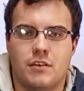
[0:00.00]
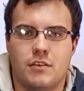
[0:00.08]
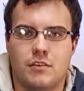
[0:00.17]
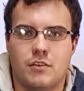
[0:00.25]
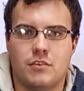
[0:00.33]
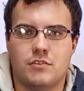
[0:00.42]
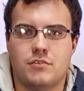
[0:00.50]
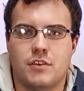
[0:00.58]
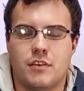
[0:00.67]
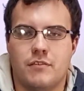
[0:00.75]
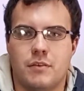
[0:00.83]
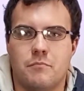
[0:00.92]
not to
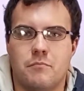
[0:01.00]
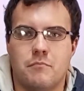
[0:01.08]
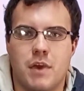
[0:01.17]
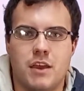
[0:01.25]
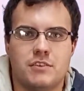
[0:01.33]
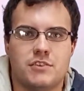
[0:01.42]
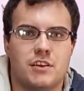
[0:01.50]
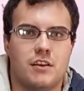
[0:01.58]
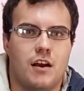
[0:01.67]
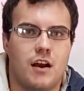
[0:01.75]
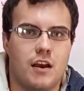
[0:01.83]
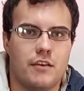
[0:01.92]
even mention
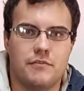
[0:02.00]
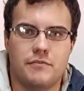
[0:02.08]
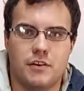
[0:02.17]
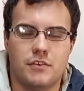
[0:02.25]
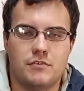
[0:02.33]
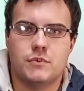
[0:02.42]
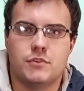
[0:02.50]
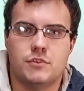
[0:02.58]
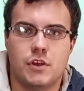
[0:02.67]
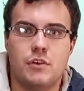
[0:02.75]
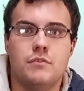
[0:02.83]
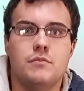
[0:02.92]
iPhone.
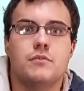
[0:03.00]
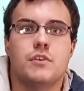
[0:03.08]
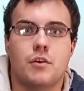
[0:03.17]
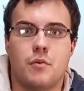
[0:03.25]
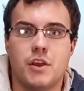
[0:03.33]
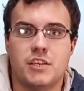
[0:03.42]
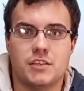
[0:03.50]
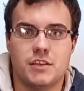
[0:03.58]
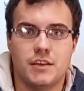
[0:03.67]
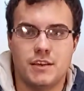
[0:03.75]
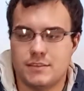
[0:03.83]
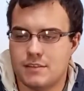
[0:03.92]
So the question
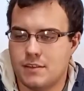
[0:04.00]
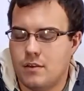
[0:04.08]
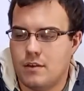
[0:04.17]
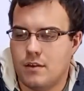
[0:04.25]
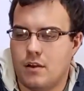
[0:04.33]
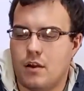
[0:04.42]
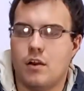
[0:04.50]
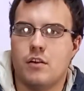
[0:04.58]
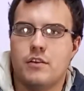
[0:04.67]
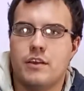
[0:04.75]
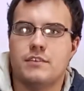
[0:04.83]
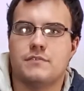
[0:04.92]
is, are
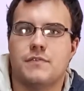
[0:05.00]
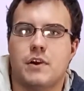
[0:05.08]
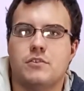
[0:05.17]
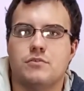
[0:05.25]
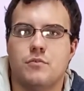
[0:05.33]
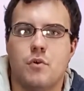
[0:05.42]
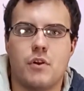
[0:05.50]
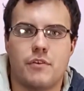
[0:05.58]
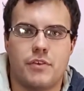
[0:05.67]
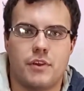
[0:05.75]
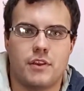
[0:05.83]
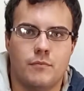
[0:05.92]
these phones
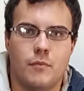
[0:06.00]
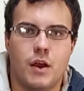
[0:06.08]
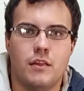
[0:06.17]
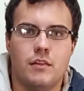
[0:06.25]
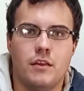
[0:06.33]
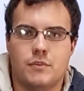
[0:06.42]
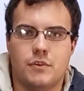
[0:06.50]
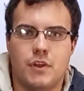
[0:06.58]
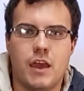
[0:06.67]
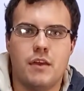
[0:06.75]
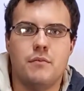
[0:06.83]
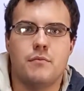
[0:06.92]
worth it? Well,
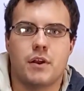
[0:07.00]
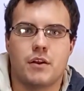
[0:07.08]
today we're